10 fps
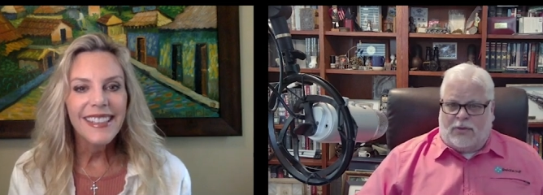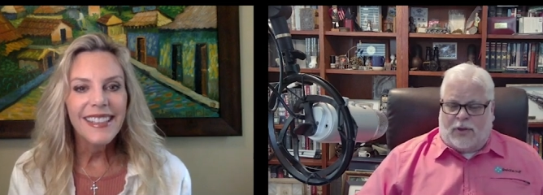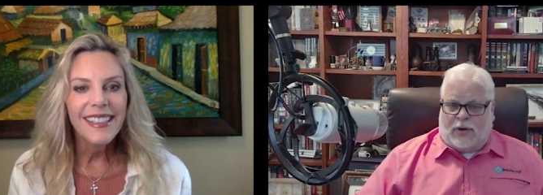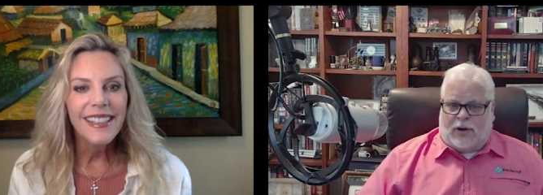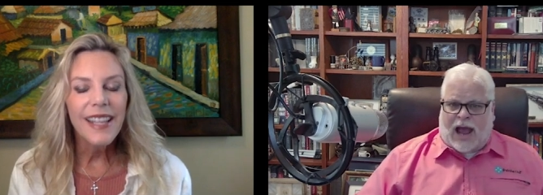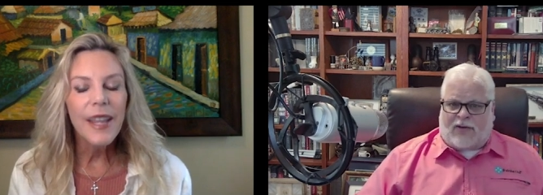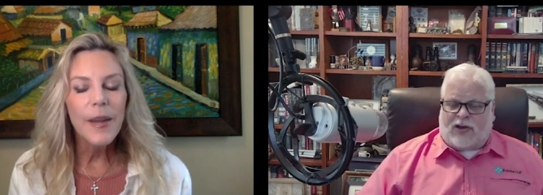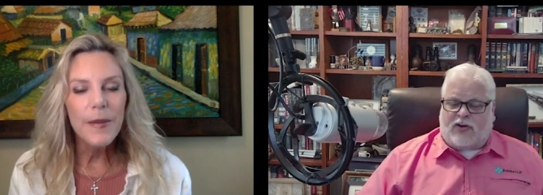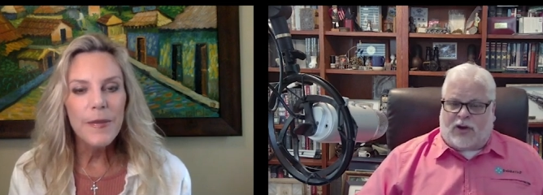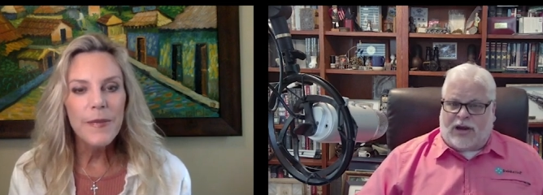Speaker 1: they're actually
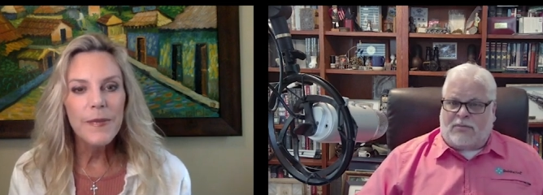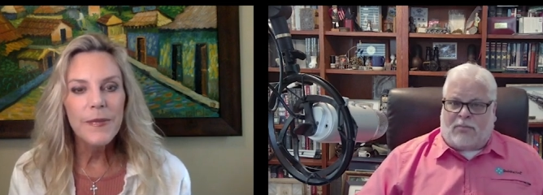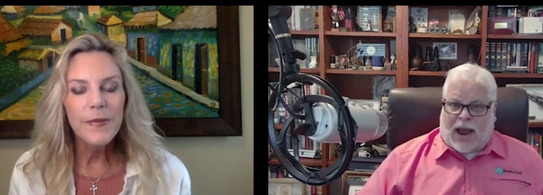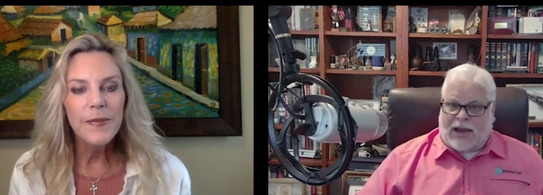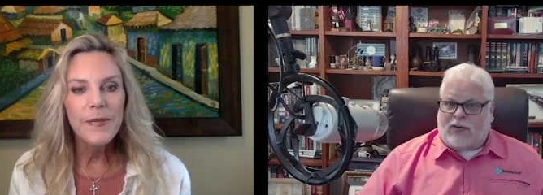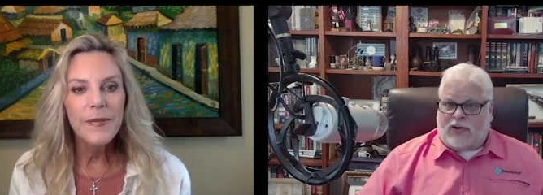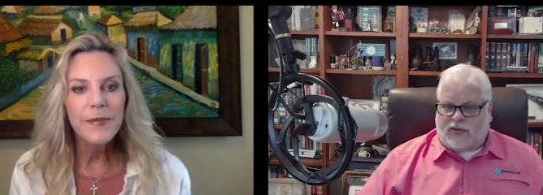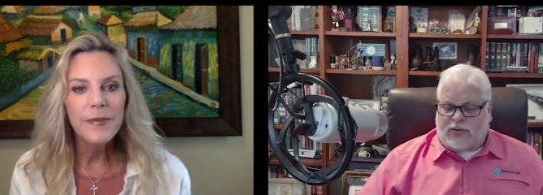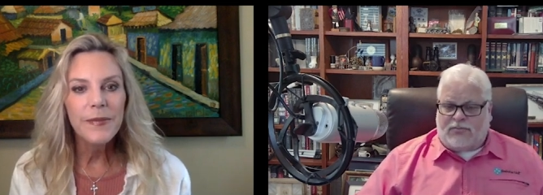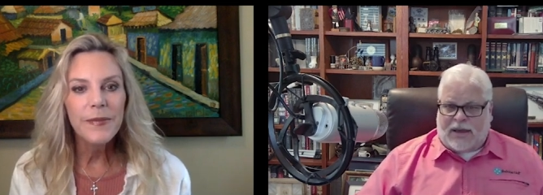created by
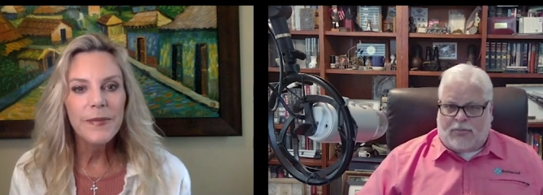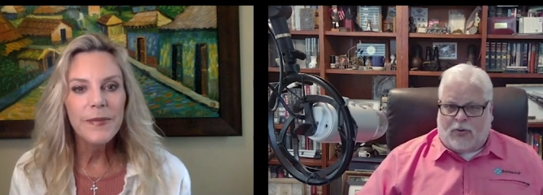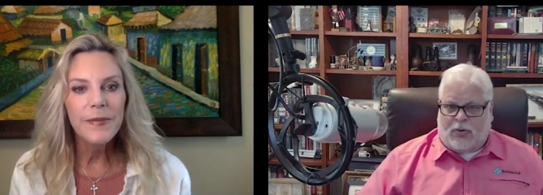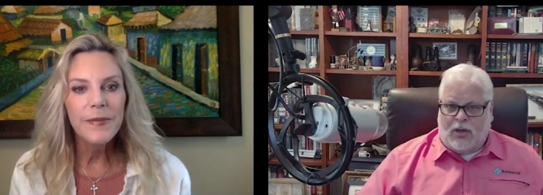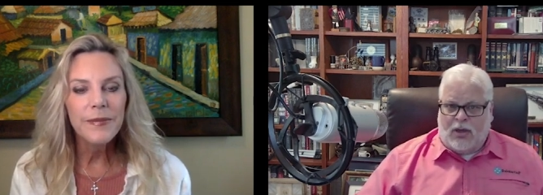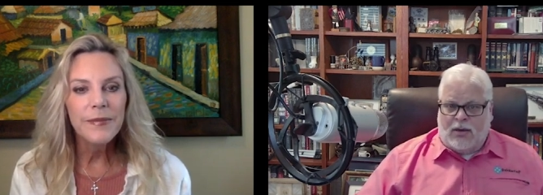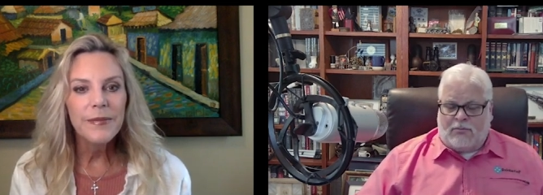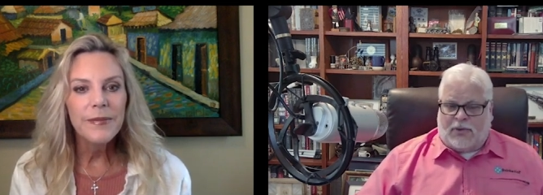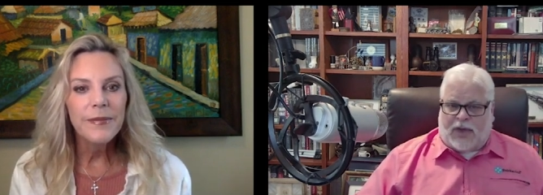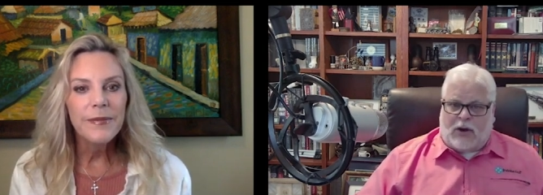Christian people,
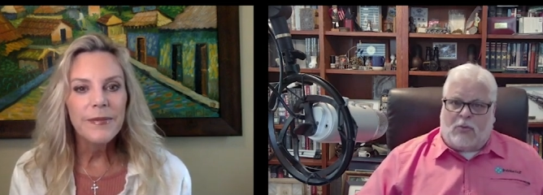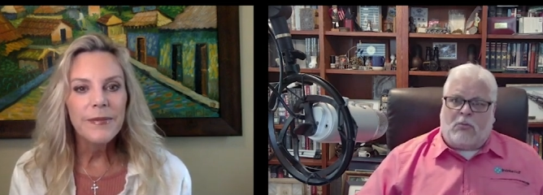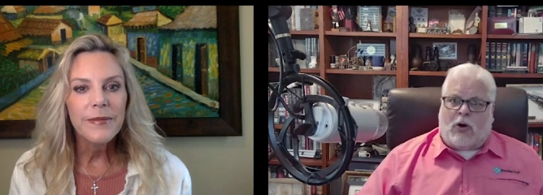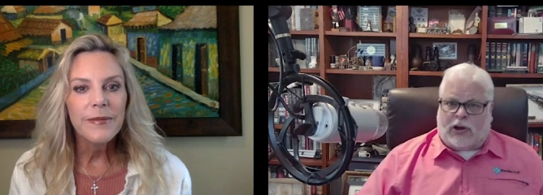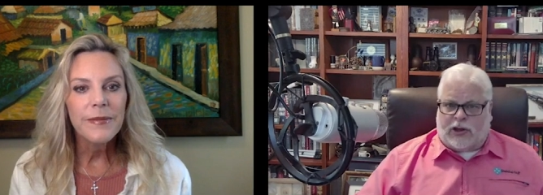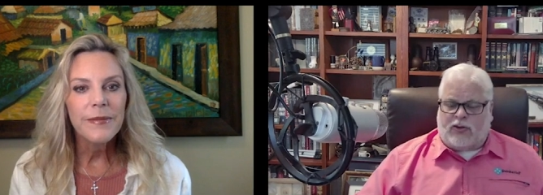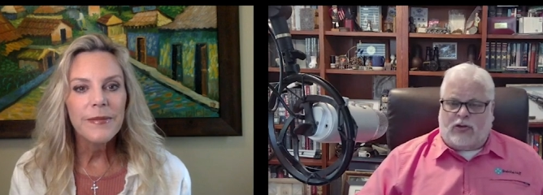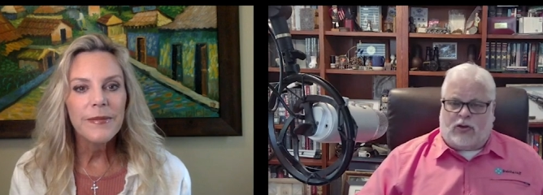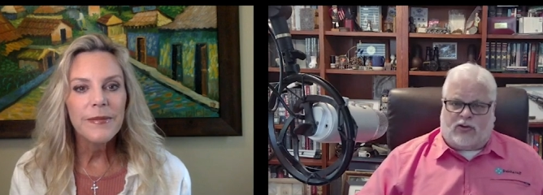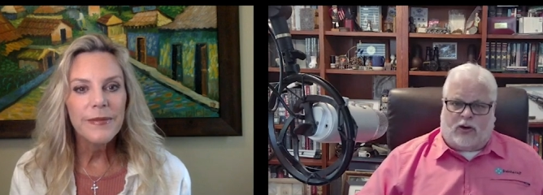but they don't market to
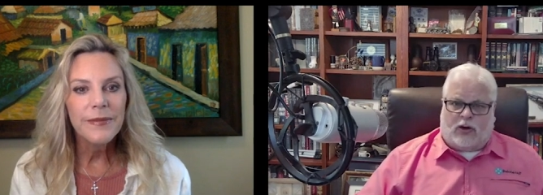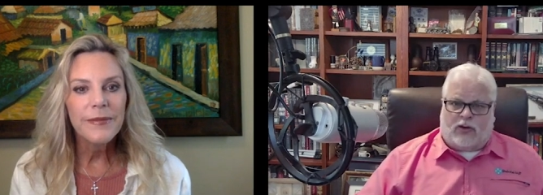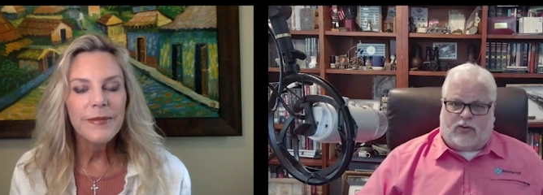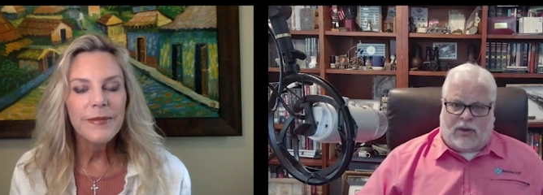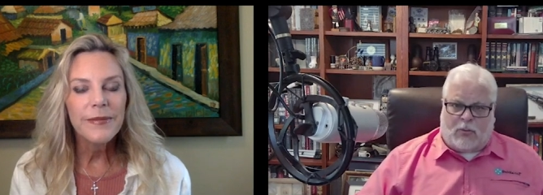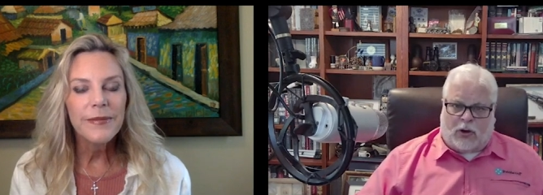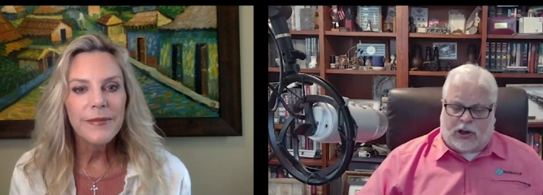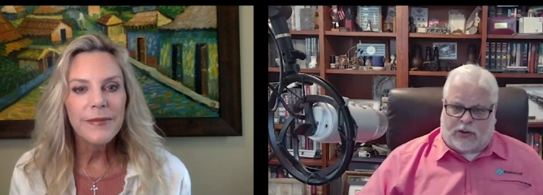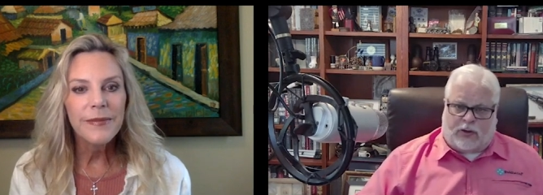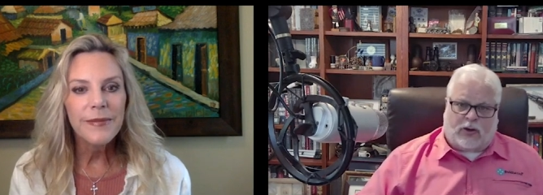the church. They
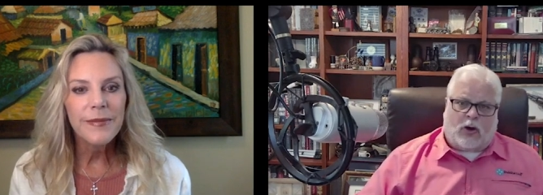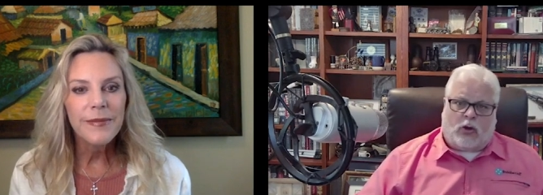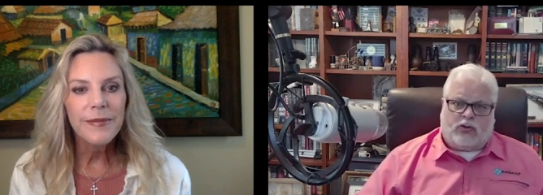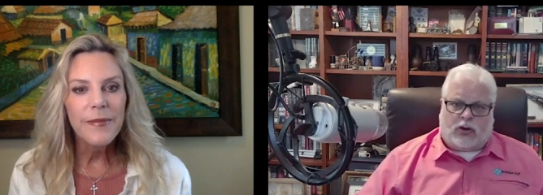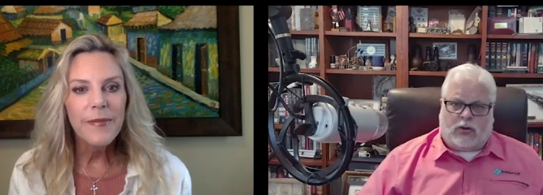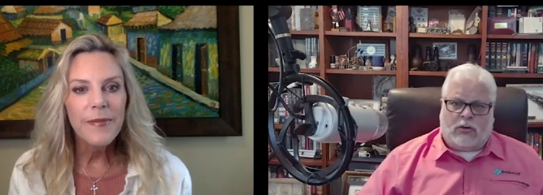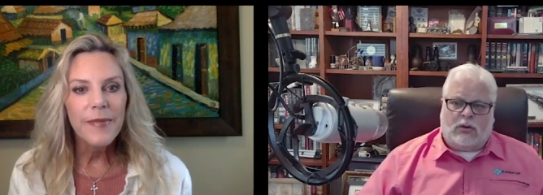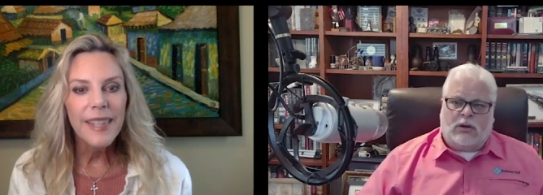market to the culture.